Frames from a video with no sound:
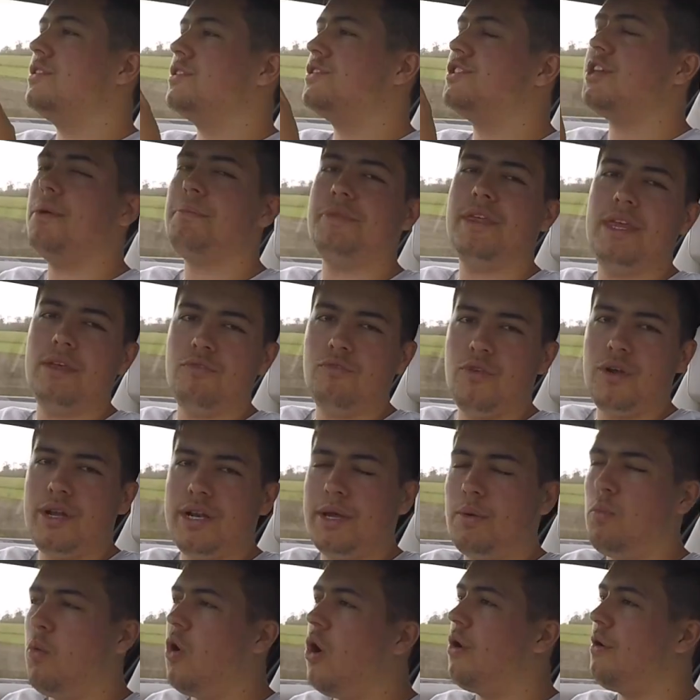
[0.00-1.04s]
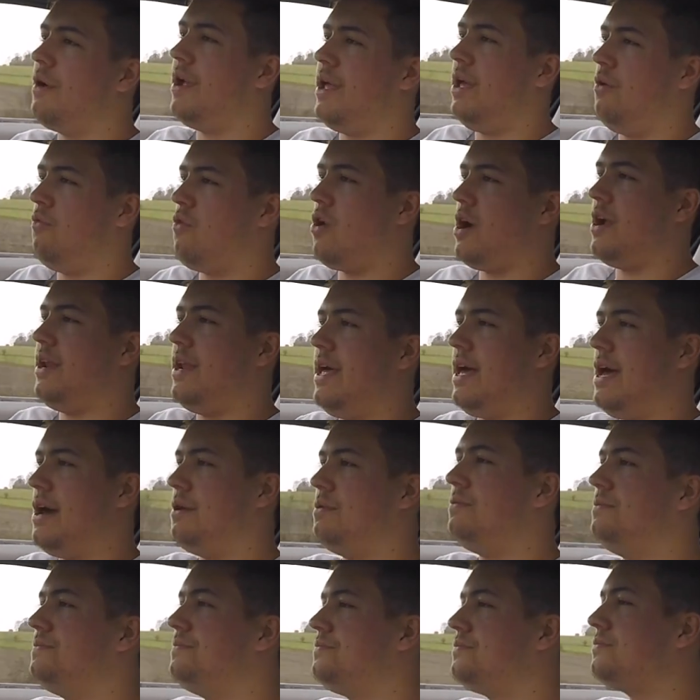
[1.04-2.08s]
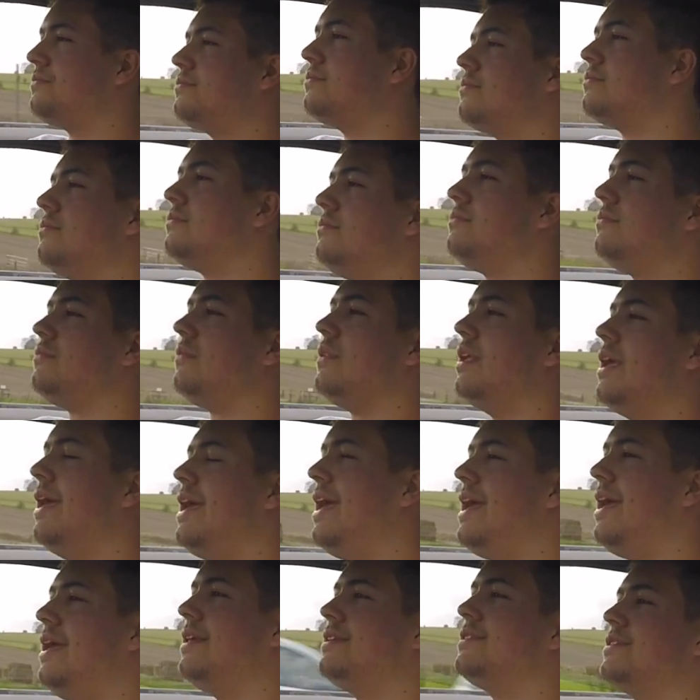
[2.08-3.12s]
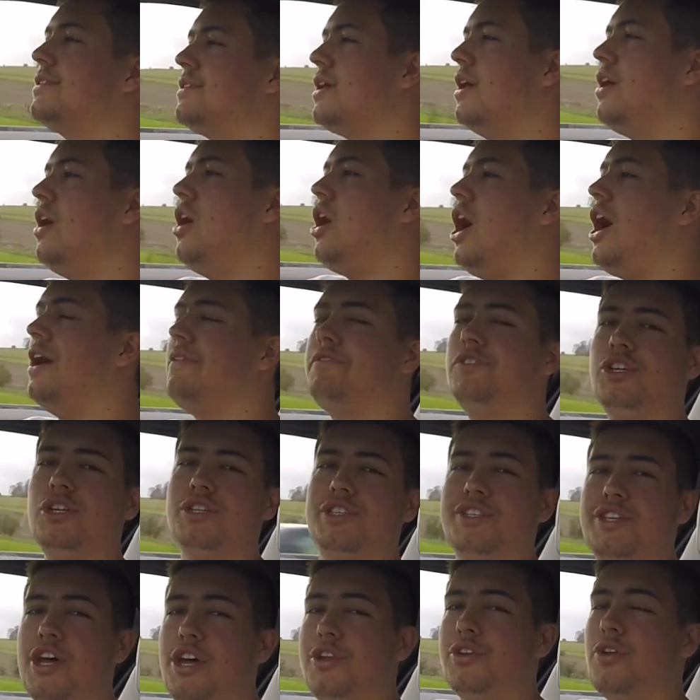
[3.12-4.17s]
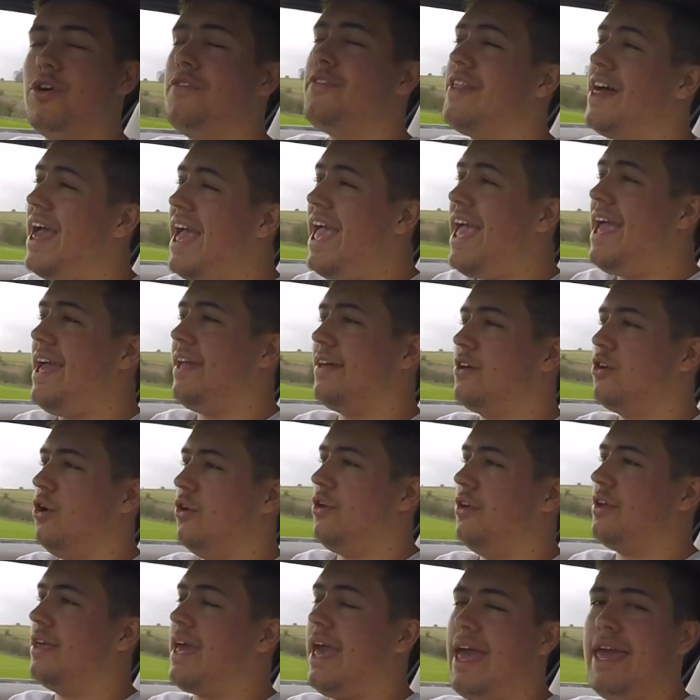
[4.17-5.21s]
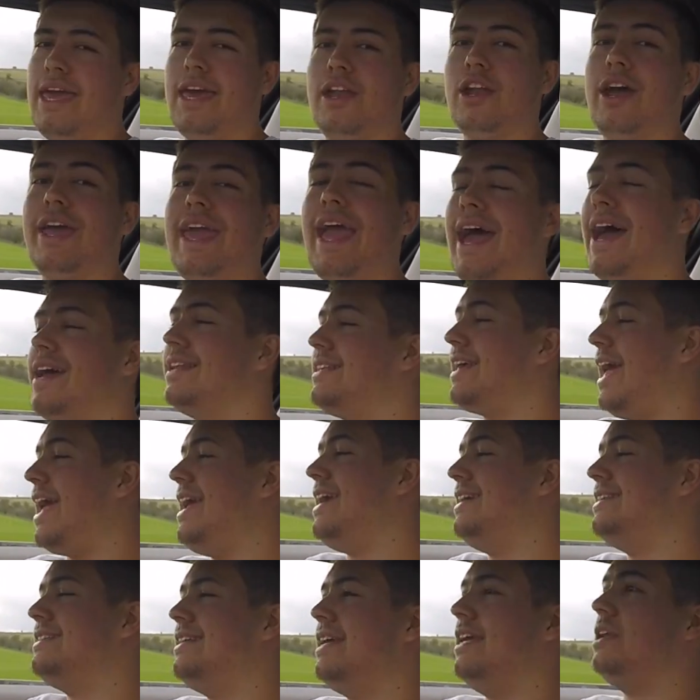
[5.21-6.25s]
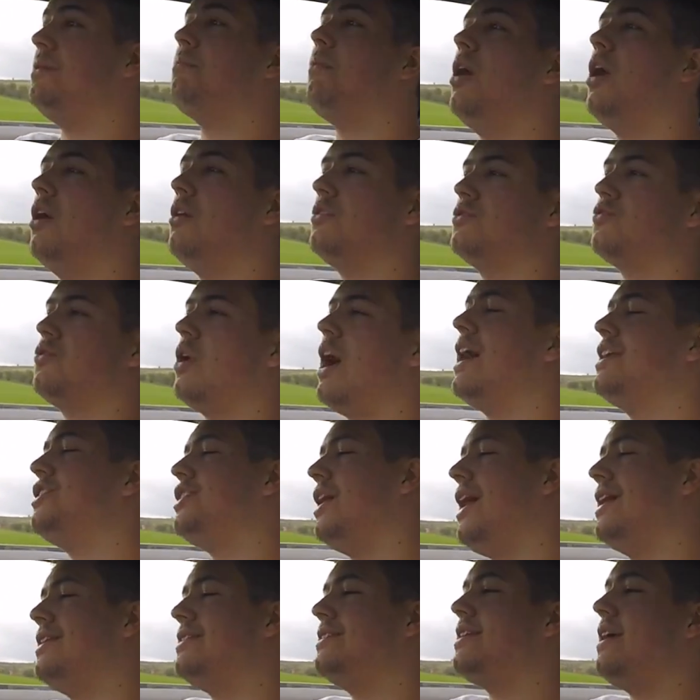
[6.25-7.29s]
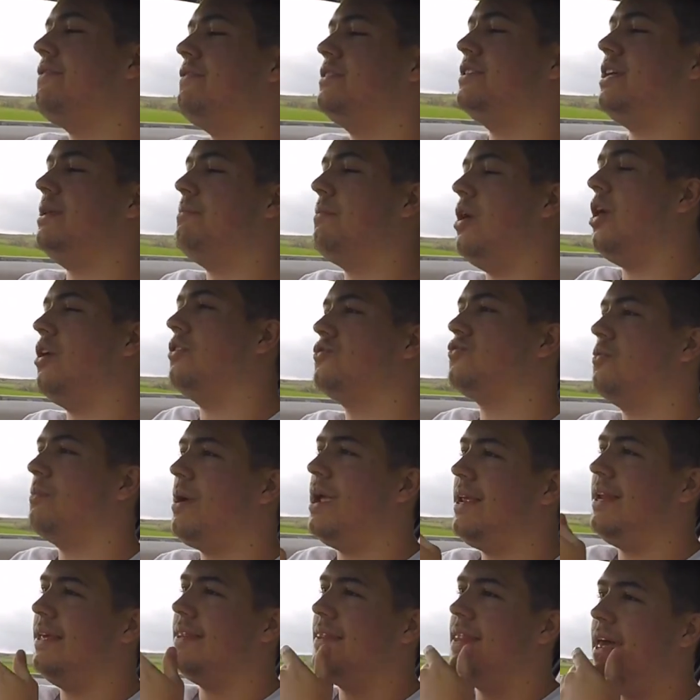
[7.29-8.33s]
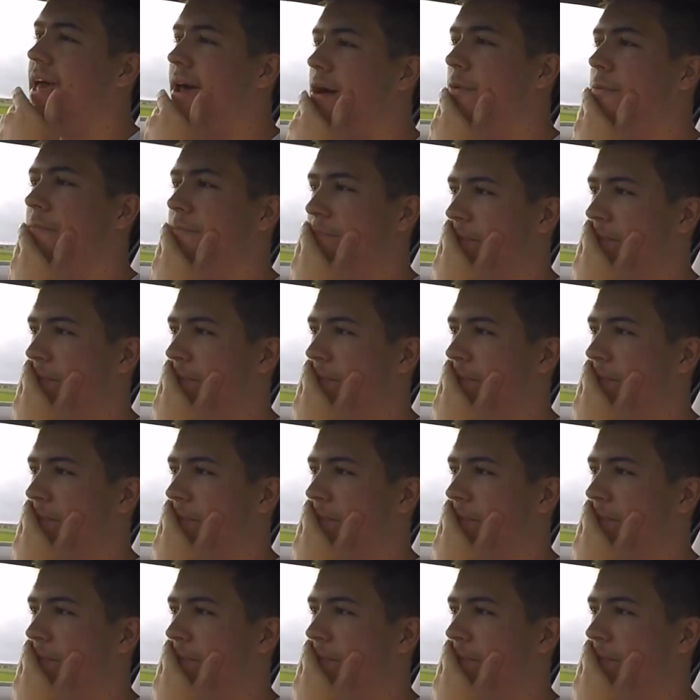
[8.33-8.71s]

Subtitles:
Something really worrying right now is I've just turned on the aircon, okay, and I had 18 miles, or actually I had 17 miles remaining now.